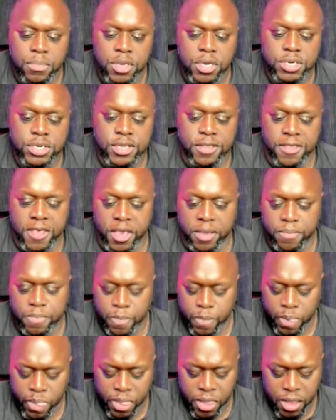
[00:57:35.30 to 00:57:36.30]
here's the thing.
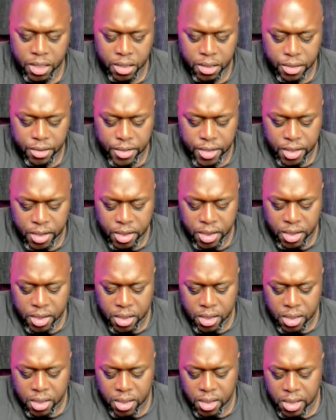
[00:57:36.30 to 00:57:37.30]

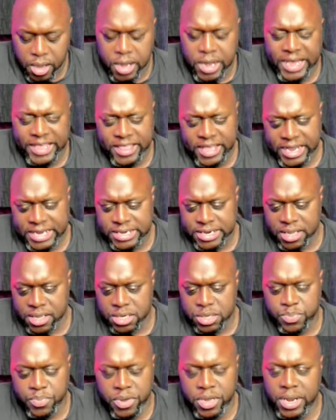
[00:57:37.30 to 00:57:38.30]
I think I said
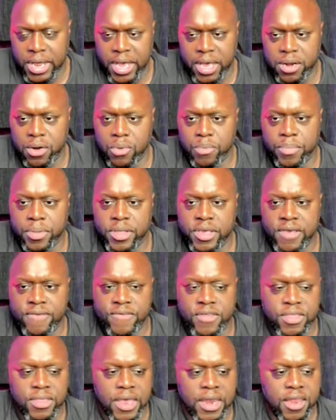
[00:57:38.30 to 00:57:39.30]
this, but I don't
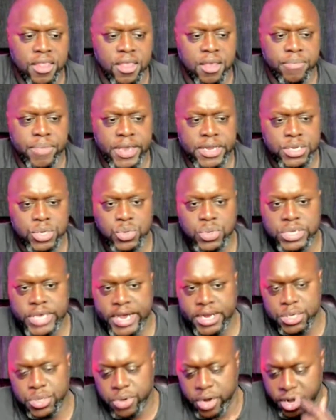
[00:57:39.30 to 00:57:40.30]
believe in anything being too
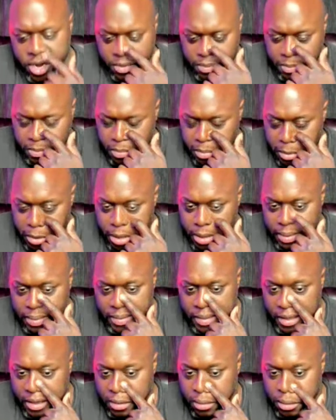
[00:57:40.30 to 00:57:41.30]
saturated.
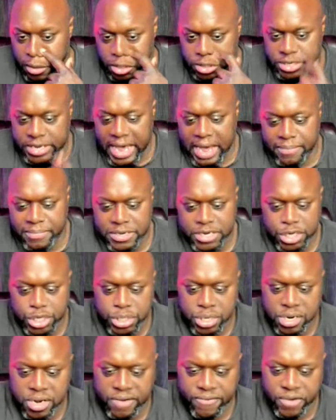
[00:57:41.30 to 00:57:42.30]
There's
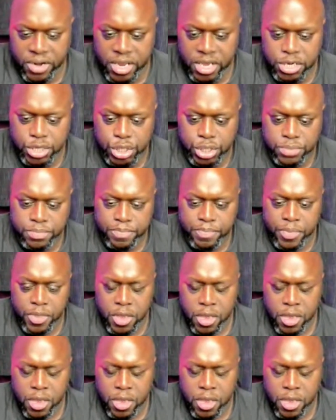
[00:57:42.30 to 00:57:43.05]
competition in every niche.